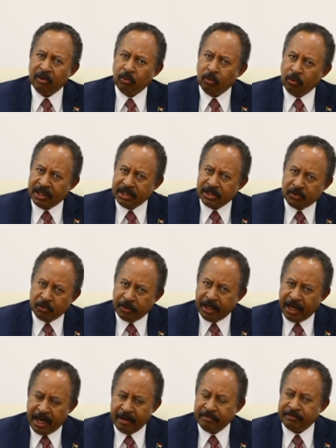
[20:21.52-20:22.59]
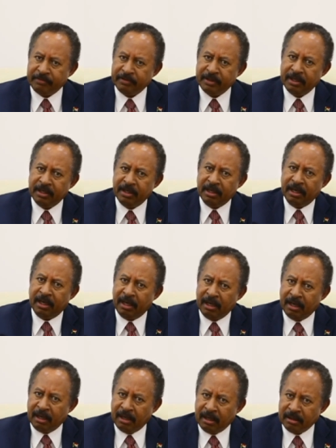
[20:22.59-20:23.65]
once we have
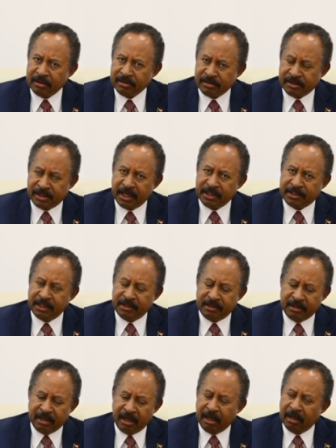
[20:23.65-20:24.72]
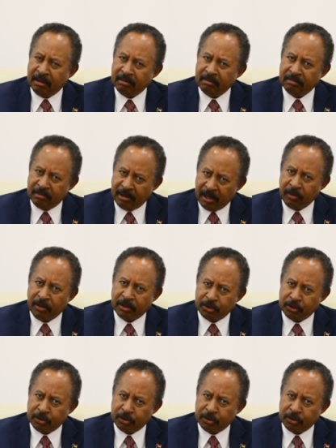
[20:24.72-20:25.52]
certain our